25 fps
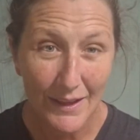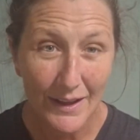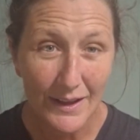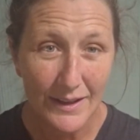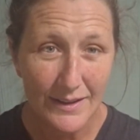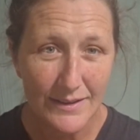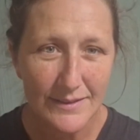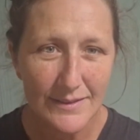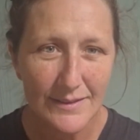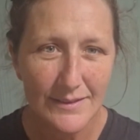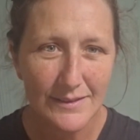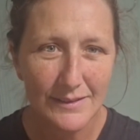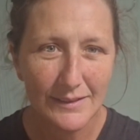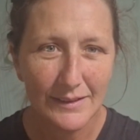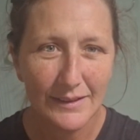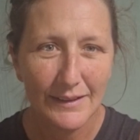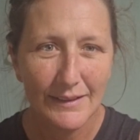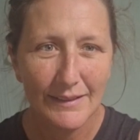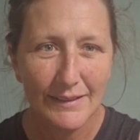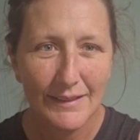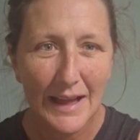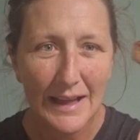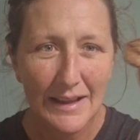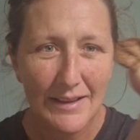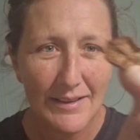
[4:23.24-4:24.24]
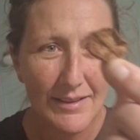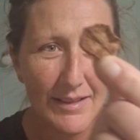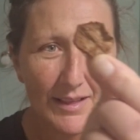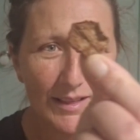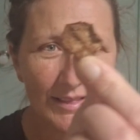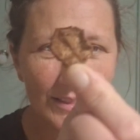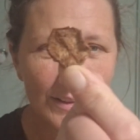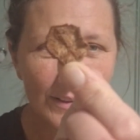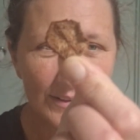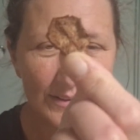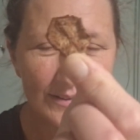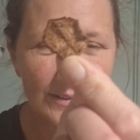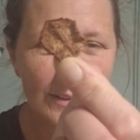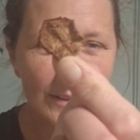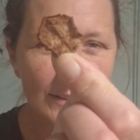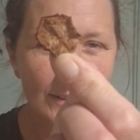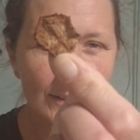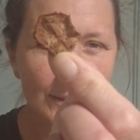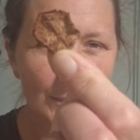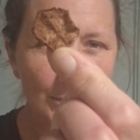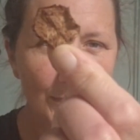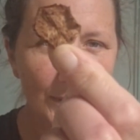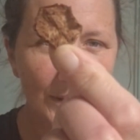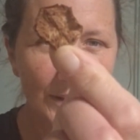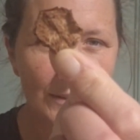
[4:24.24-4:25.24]
This is
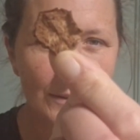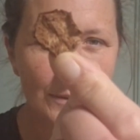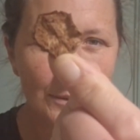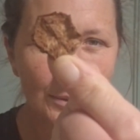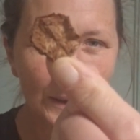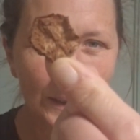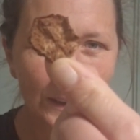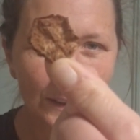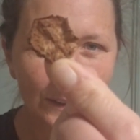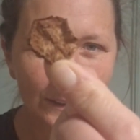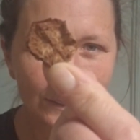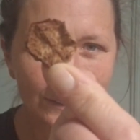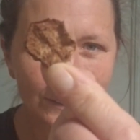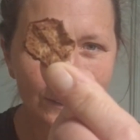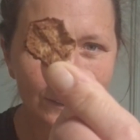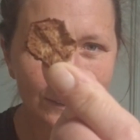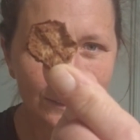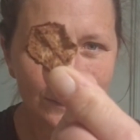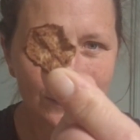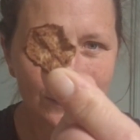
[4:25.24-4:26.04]
the biggest one.